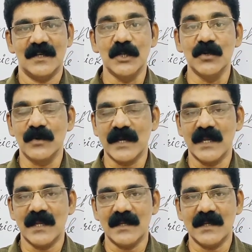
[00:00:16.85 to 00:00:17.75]

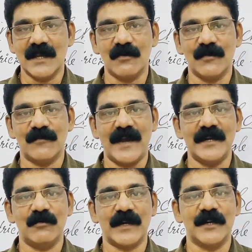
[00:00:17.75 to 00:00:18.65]
Yuri, he could
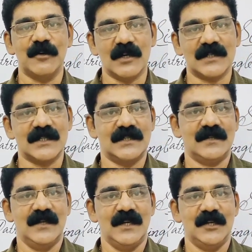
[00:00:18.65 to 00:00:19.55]
find out a
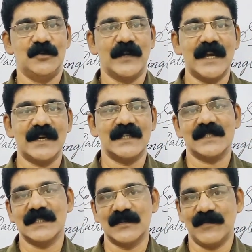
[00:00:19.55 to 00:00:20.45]
doctor to get a
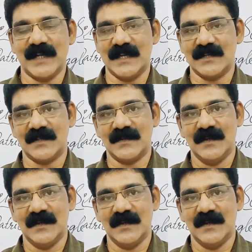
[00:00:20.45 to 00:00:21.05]
certificate.